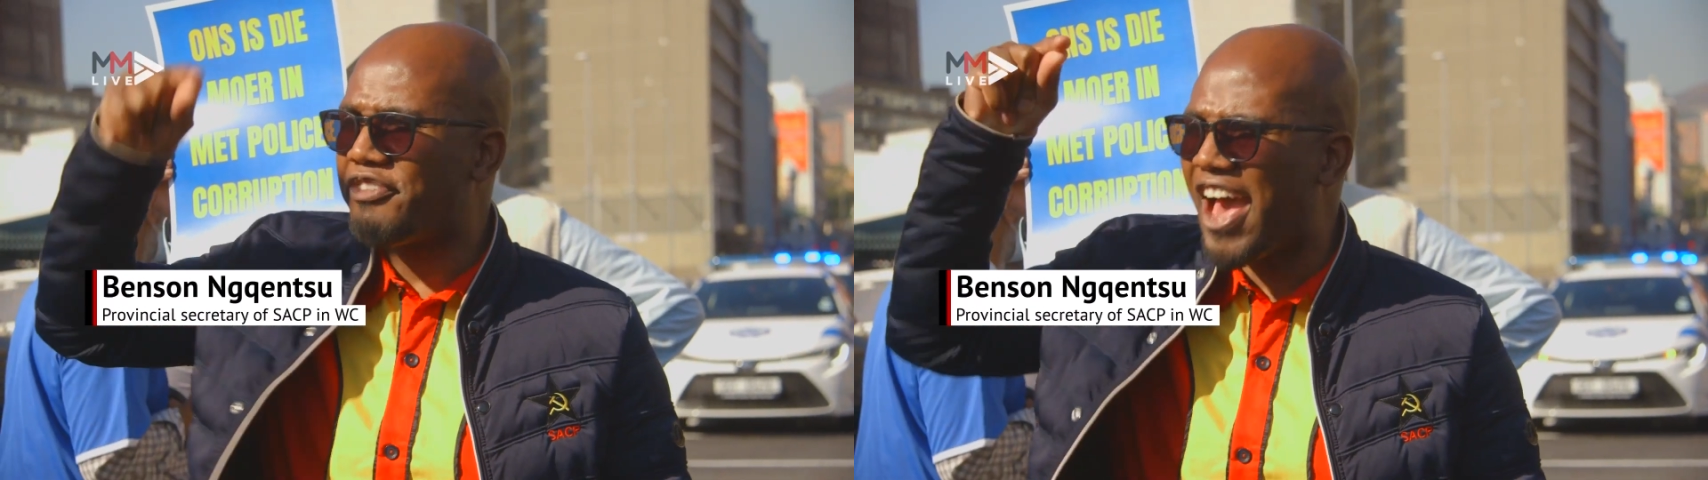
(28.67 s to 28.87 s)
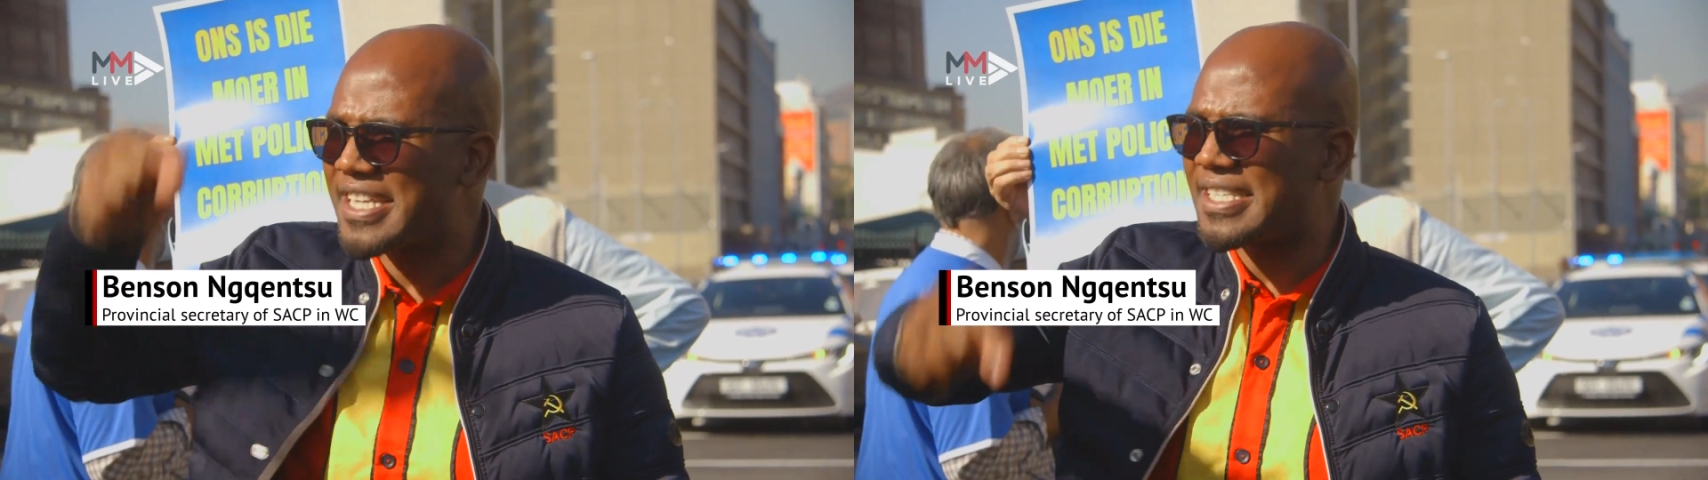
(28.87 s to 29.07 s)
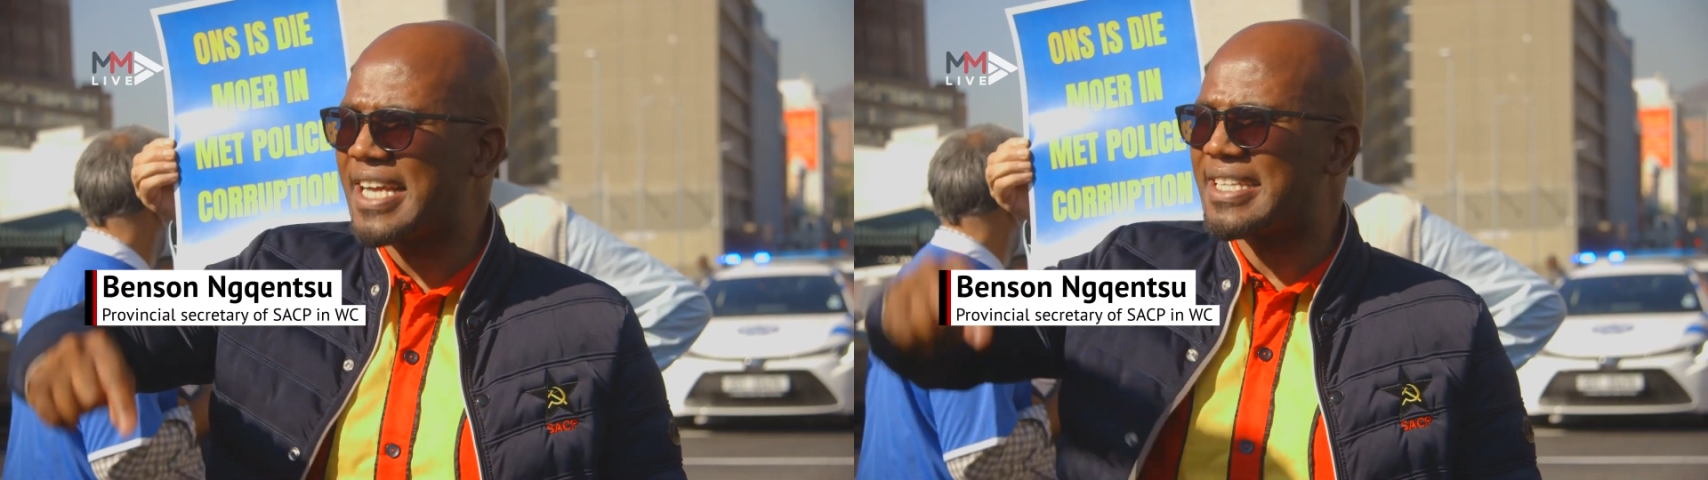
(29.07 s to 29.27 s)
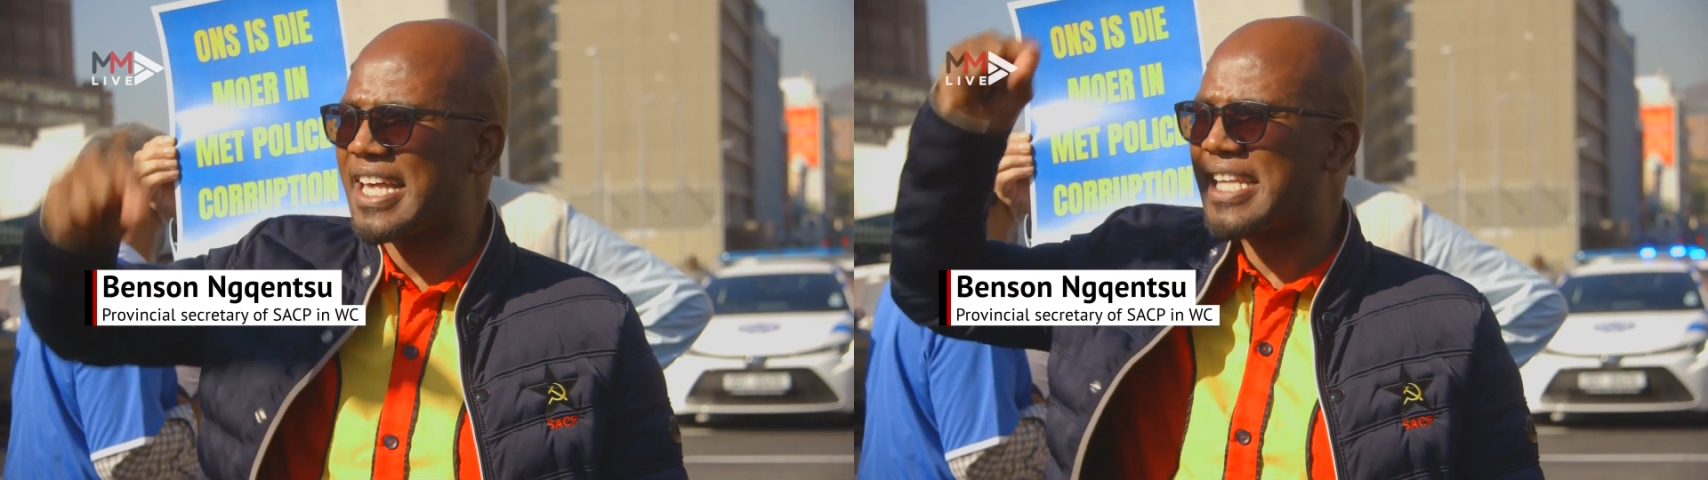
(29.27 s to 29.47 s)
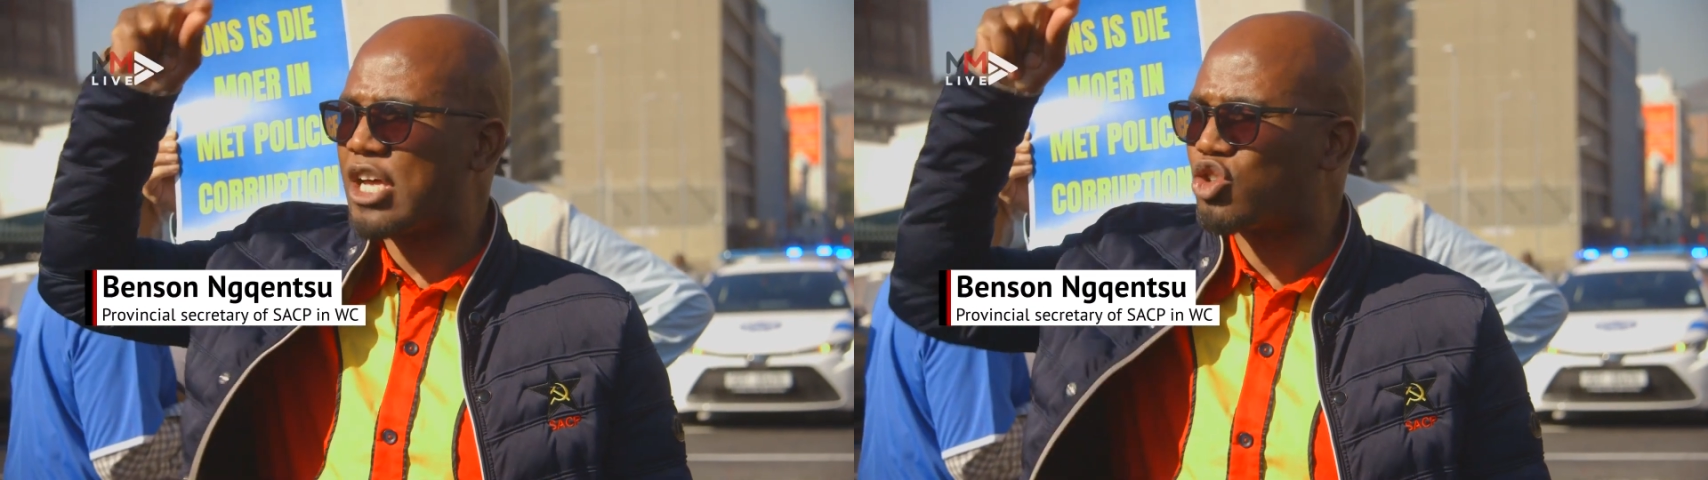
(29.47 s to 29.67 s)
facing the
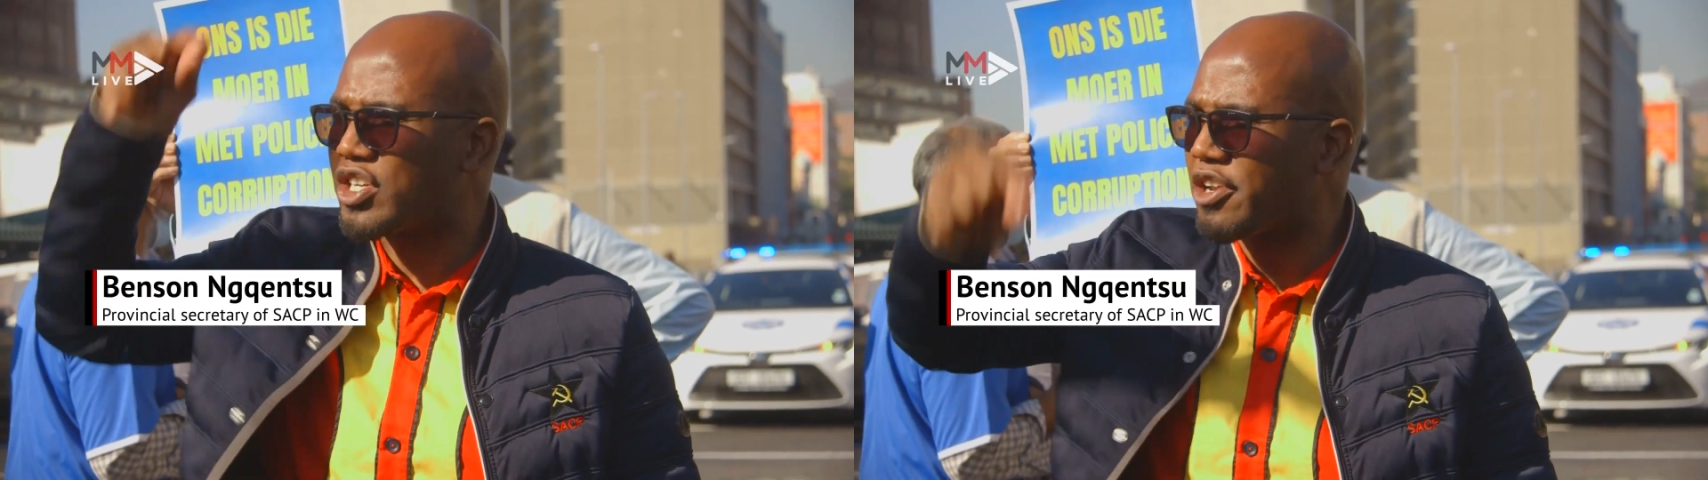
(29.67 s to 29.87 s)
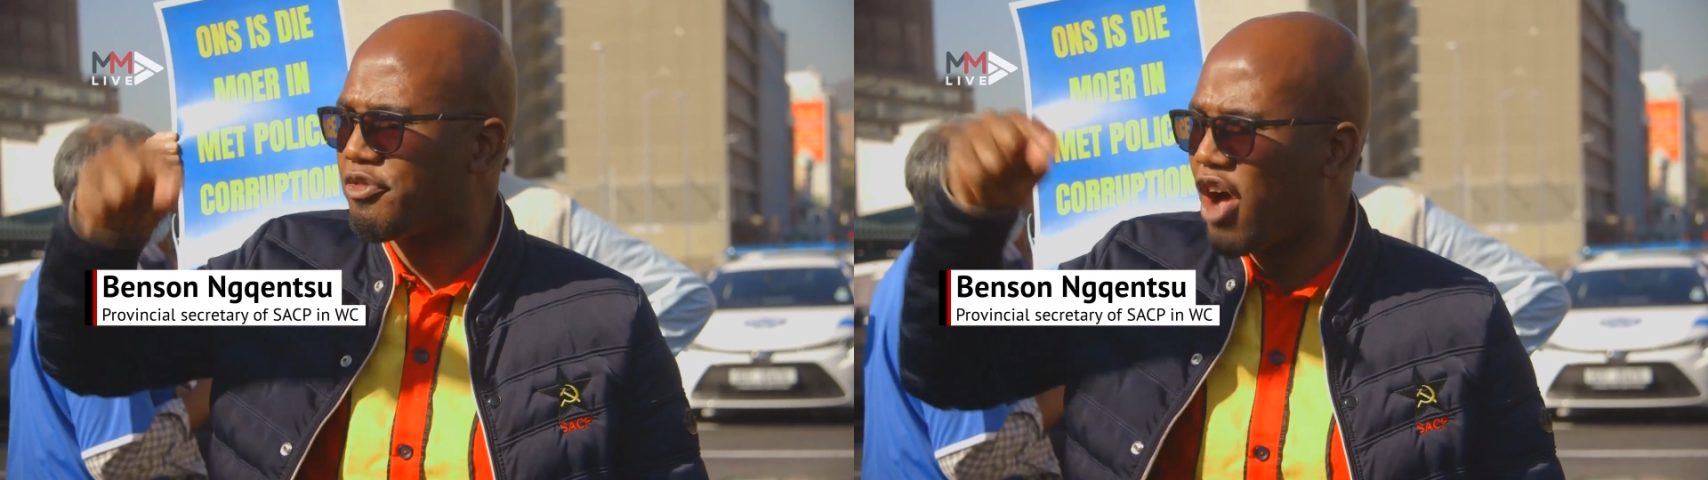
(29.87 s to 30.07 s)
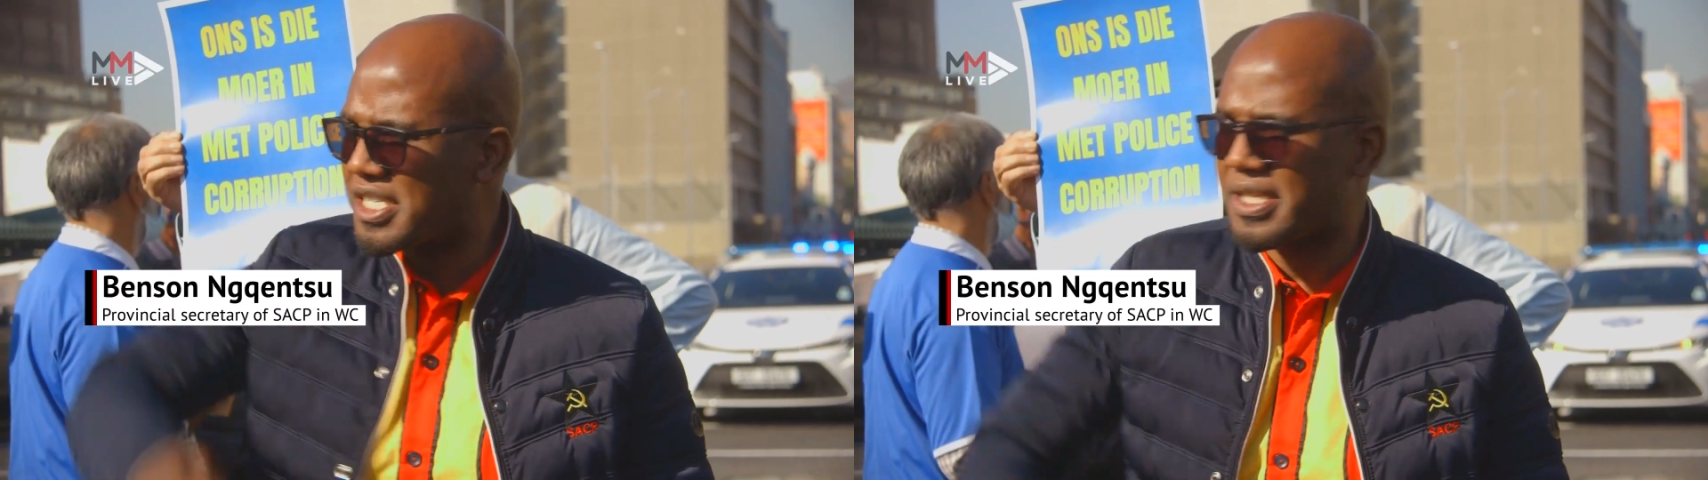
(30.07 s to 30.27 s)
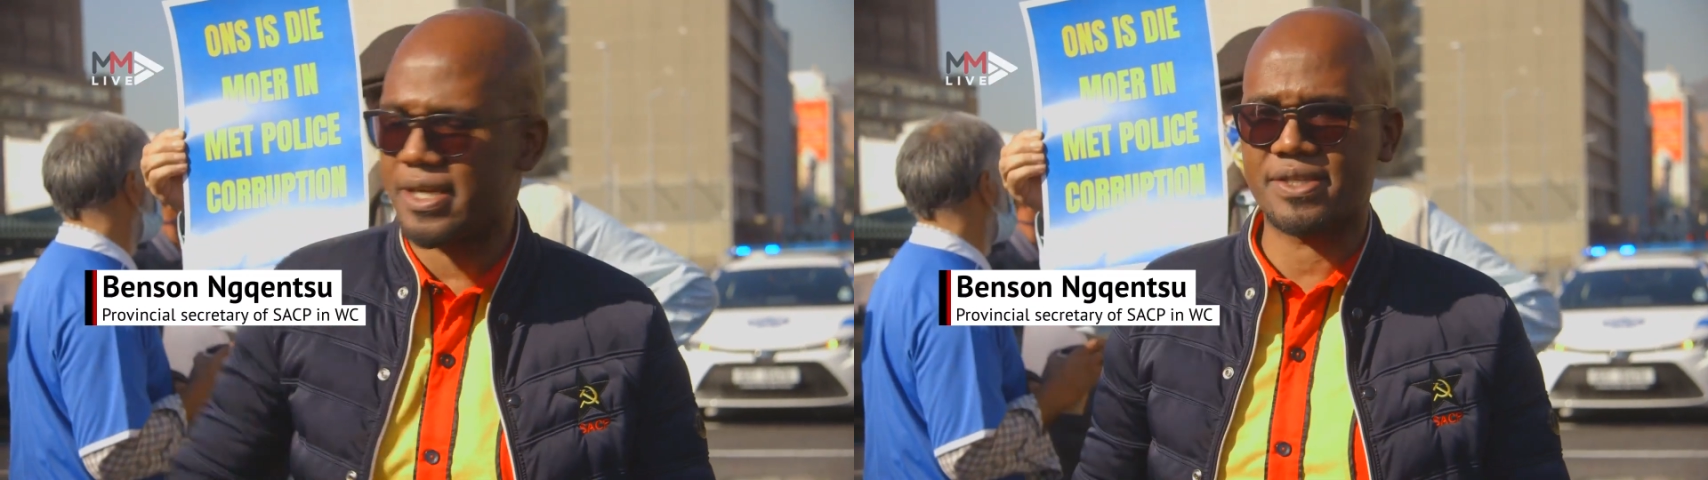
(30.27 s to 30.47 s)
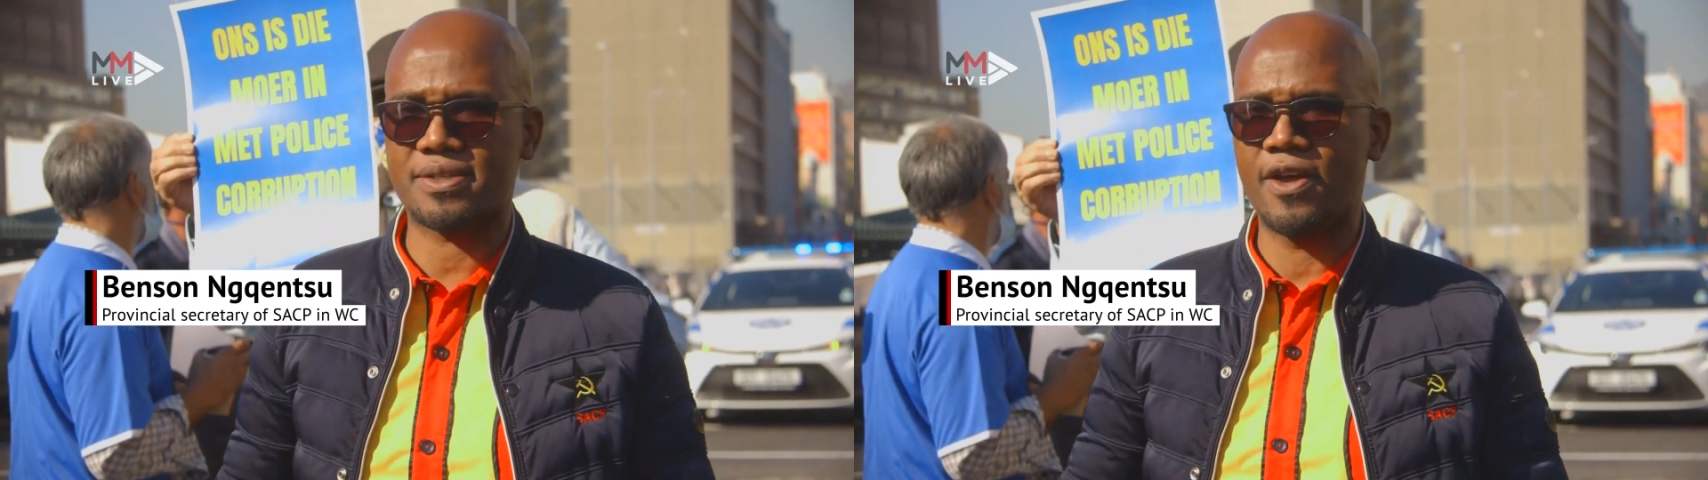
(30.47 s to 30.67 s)
security forces.